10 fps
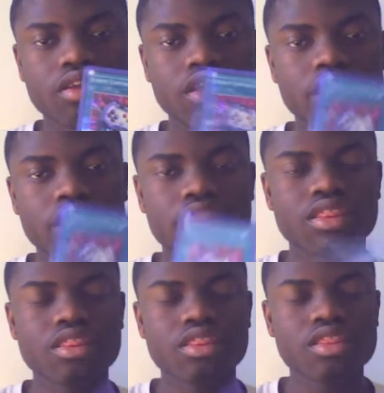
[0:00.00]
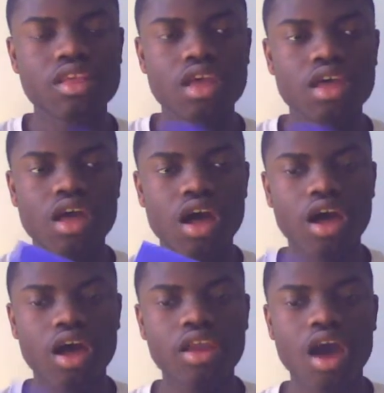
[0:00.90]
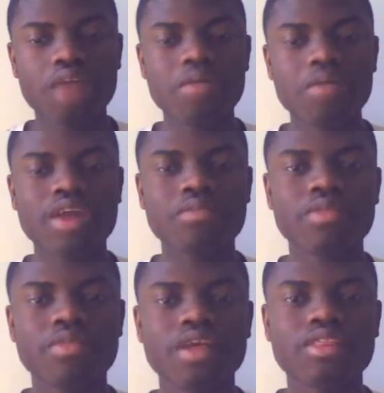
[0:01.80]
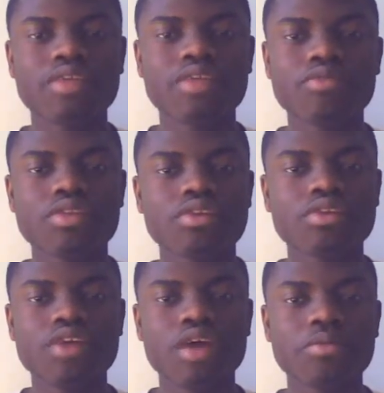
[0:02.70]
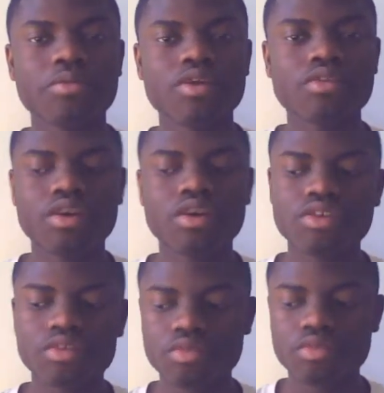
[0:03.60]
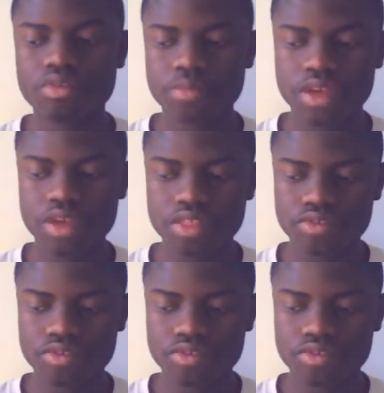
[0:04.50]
It's an automatic plus every single time because all you do is you play the